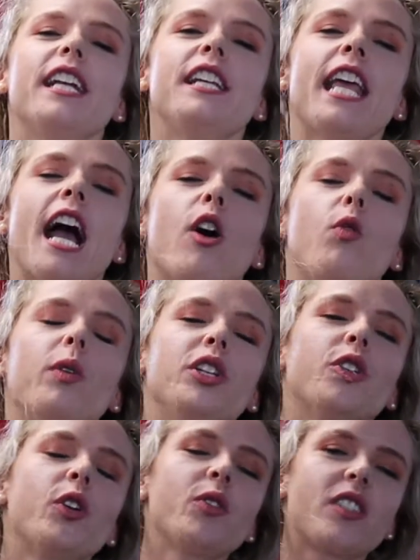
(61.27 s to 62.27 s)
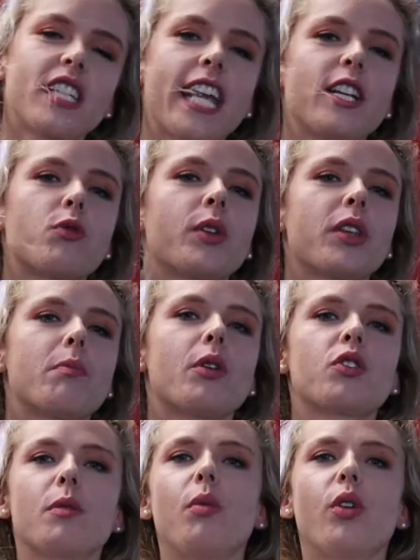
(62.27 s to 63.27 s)
Now, when you're on stage, one of the
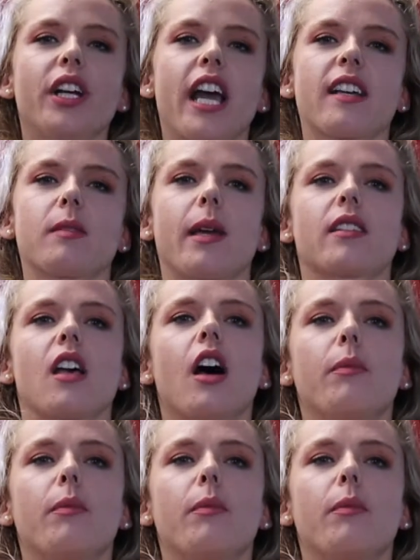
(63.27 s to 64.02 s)
most important aspects